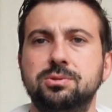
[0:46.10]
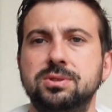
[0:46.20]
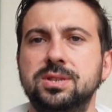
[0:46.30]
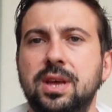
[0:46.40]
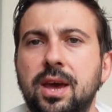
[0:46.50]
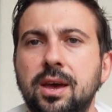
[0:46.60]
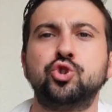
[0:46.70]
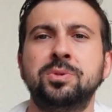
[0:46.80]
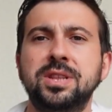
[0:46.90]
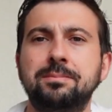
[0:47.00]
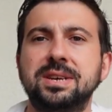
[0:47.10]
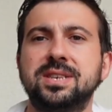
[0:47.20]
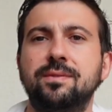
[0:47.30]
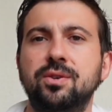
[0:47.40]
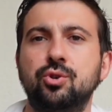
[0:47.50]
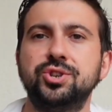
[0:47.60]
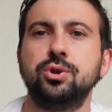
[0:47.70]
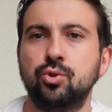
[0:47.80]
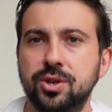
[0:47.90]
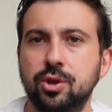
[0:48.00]
will also be included.
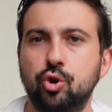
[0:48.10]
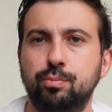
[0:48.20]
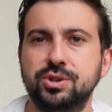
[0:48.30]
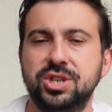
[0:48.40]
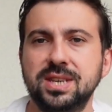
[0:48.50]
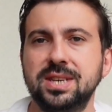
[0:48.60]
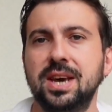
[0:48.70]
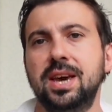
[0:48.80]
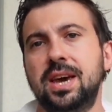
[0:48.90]
We will add them up too.